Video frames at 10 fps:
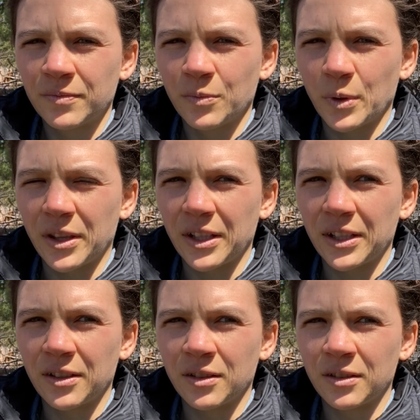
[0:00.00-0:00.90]

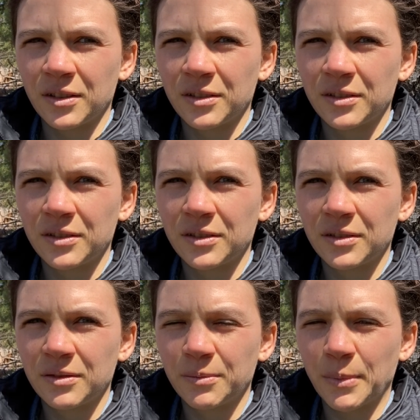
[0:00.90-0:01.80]
within
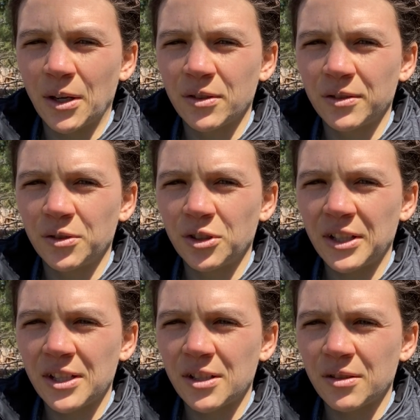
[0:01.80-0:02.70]
about, usually
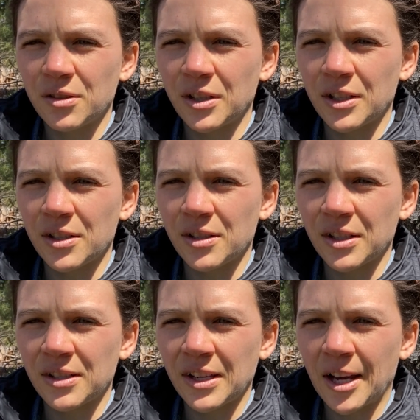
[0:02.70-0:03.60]
his
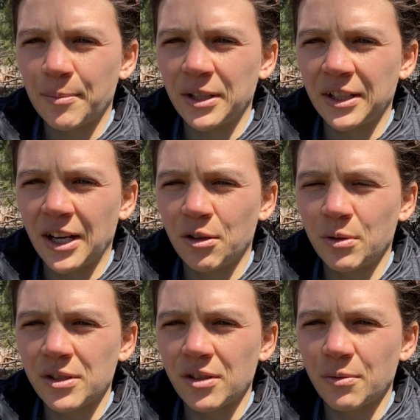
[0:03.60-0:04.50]
it's happening now
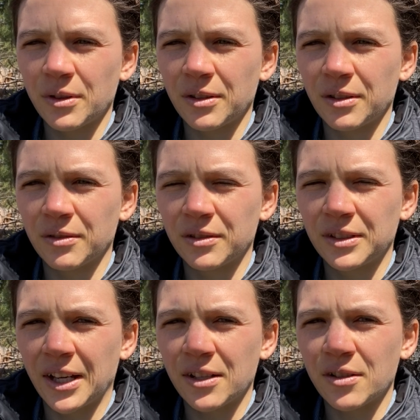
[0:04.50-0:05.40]
ones are within
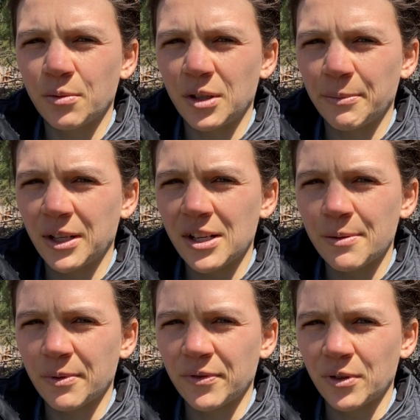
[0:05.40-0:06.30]
10 to 20 minutes
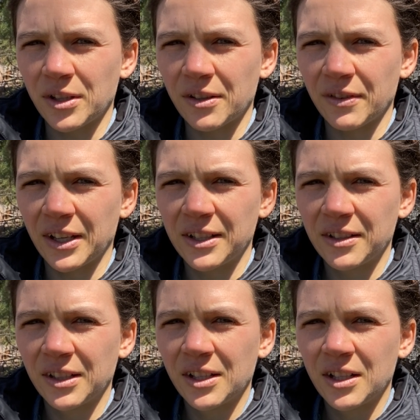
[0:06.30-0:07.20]
before the event.
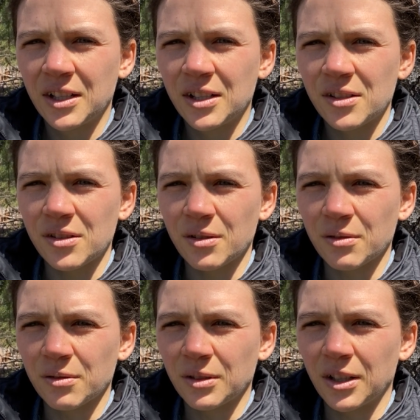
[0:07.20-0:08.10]

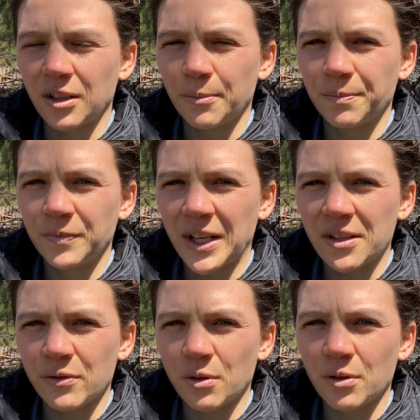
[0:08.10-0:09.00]
So that's
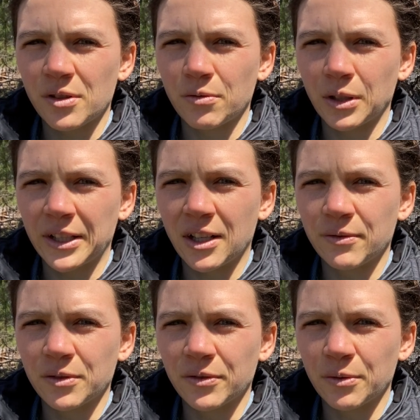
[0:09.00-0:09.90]
of course really
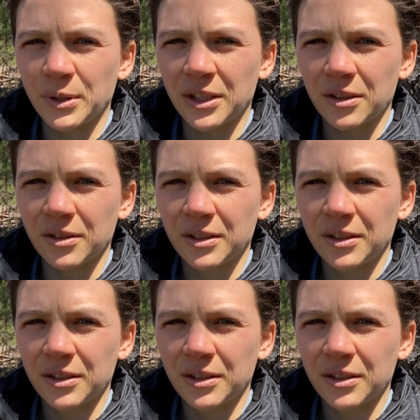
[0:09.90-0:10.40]
helpful for me to